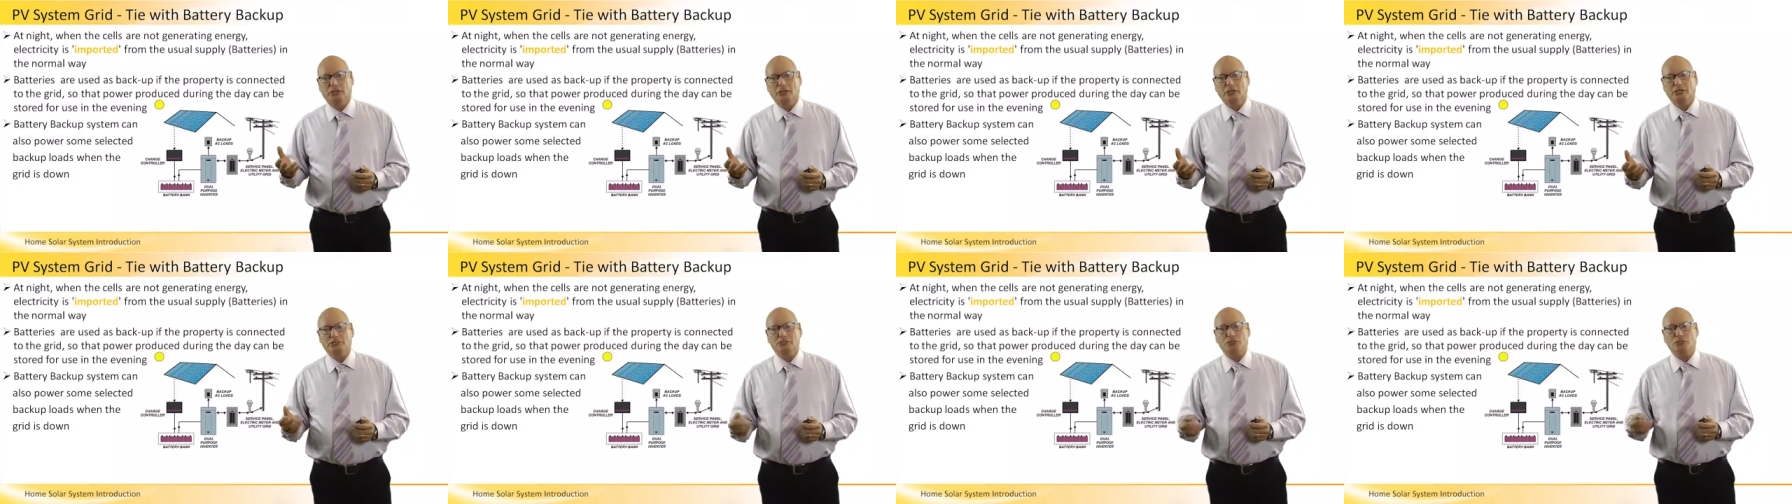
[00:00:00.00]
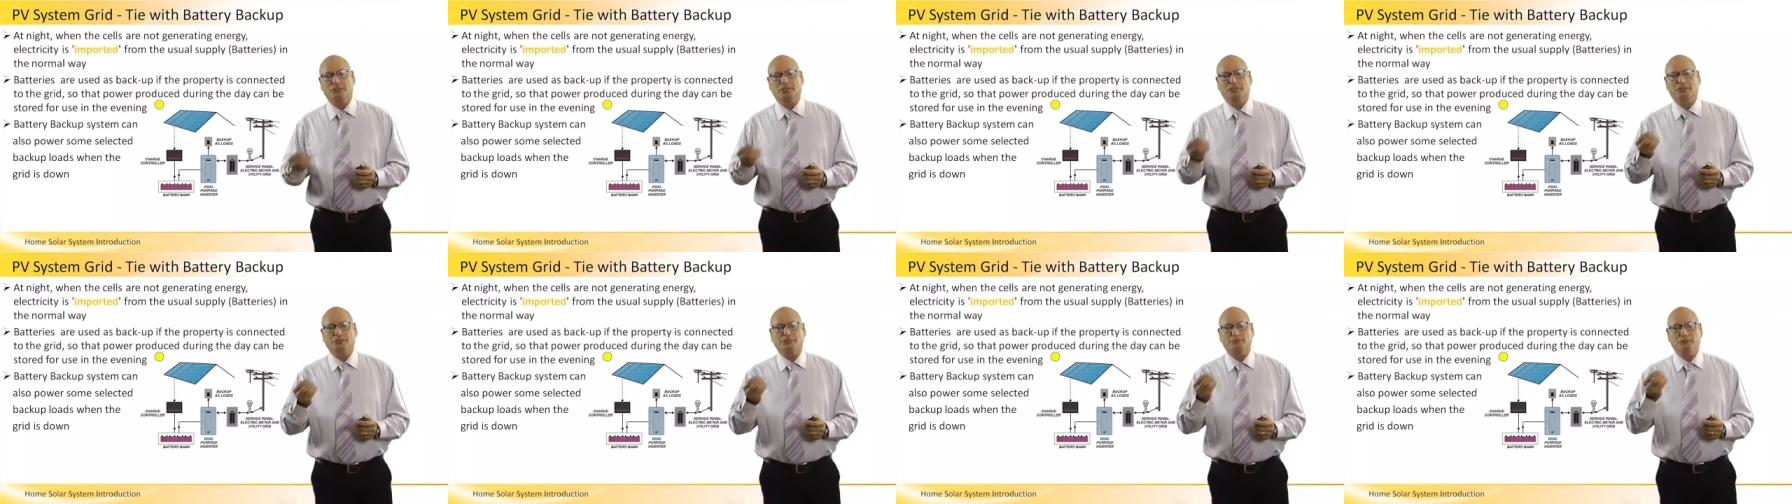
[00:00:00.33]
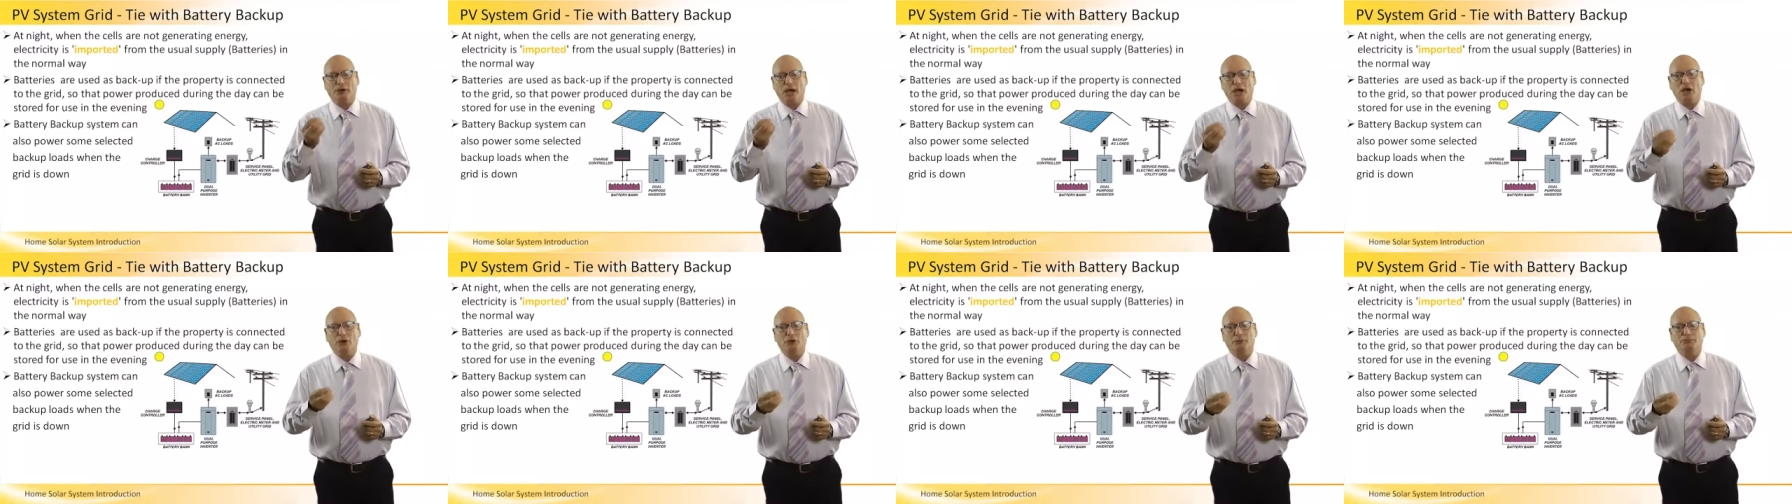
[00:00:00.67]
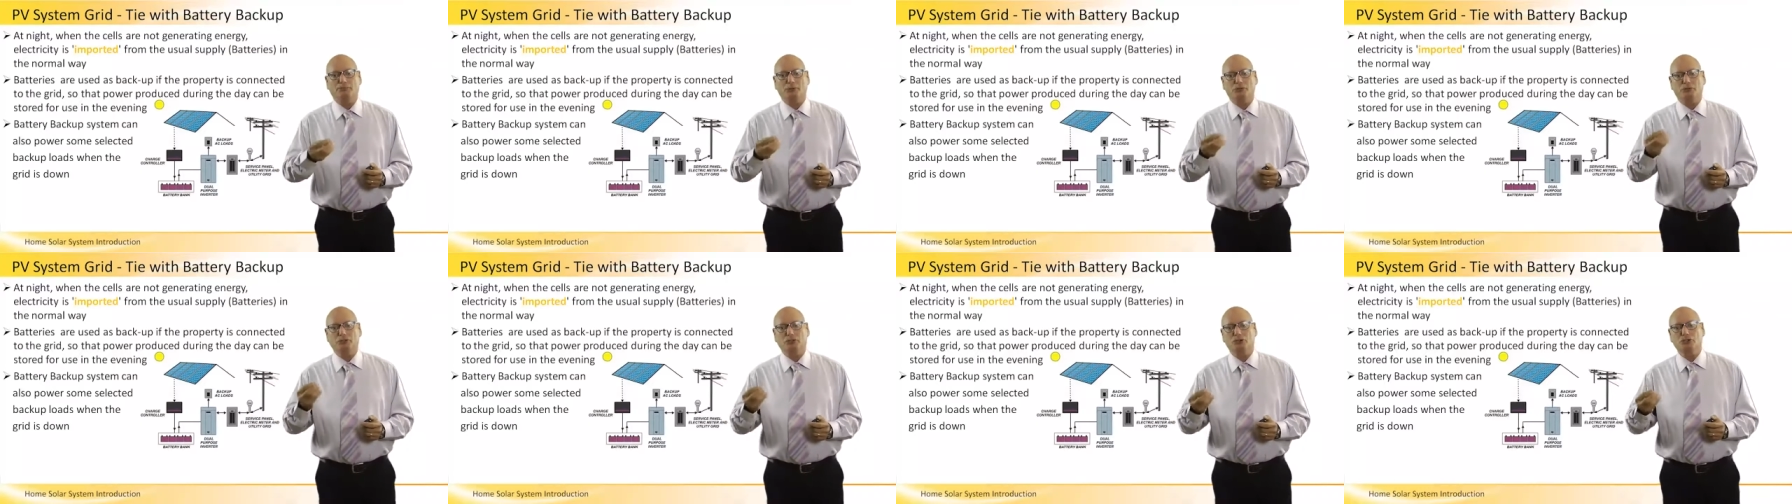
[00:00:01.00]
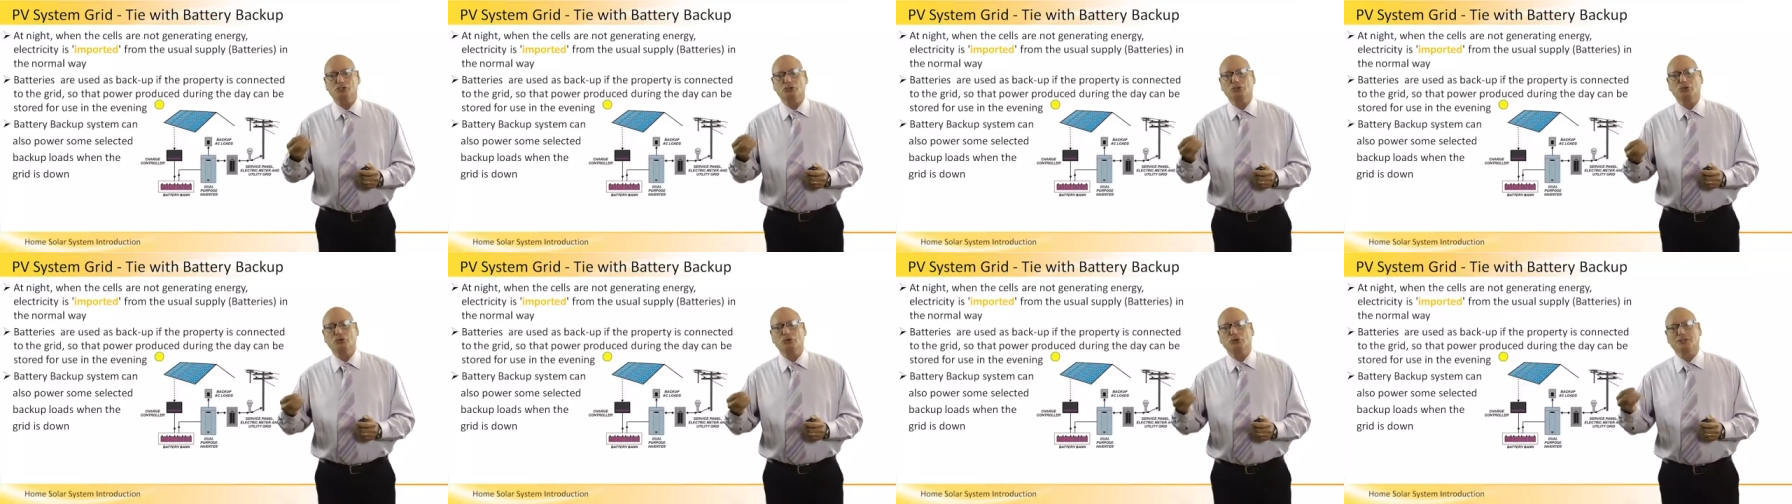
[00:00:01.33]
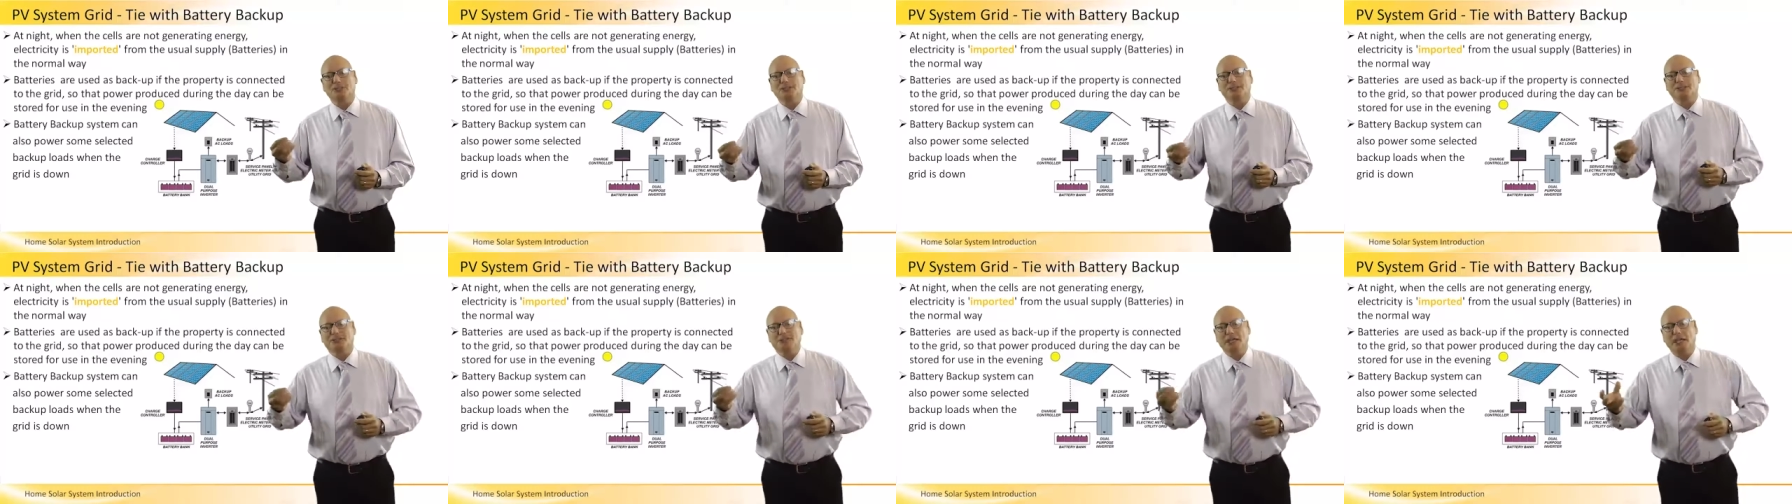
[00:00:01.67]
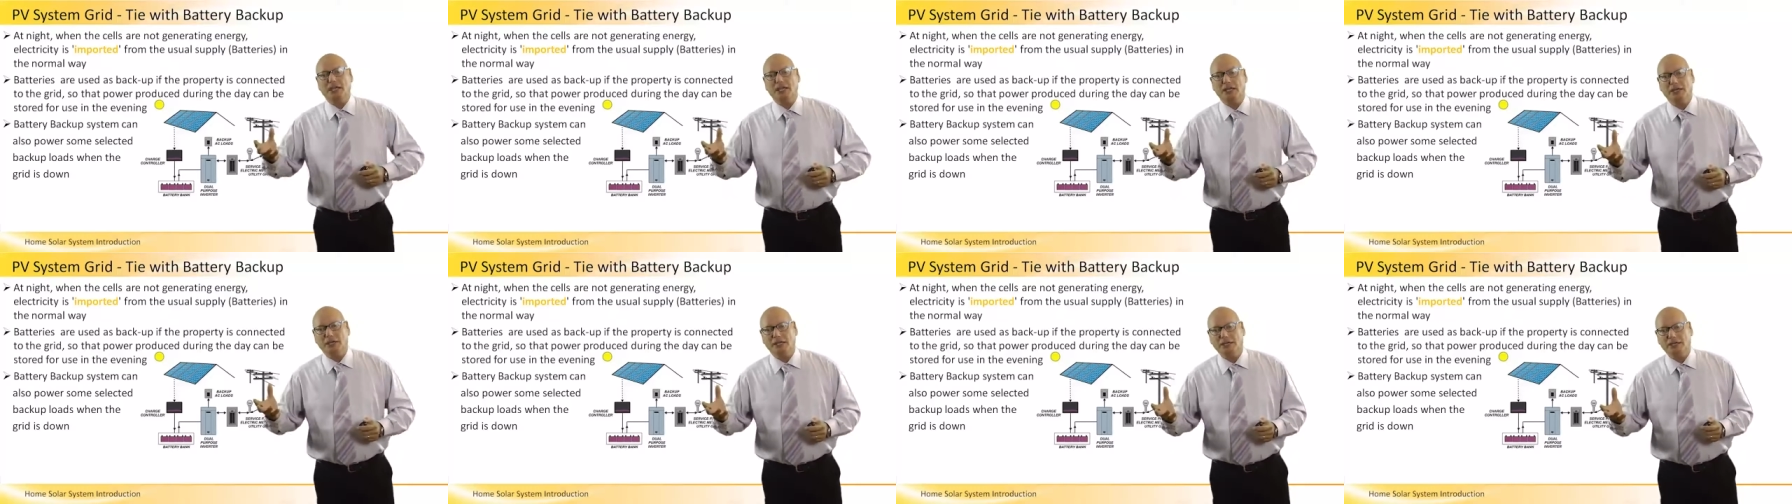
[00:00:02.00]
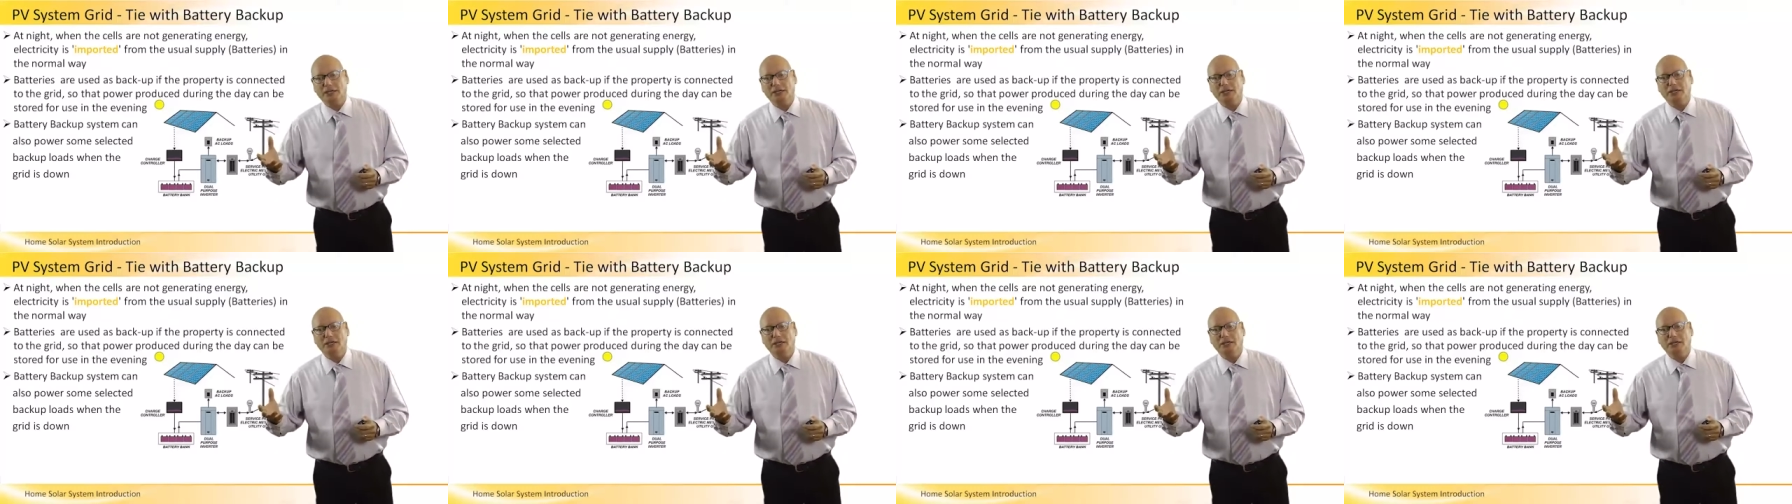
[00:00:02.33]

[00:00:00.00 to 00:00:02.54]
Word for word: so that power produced during the day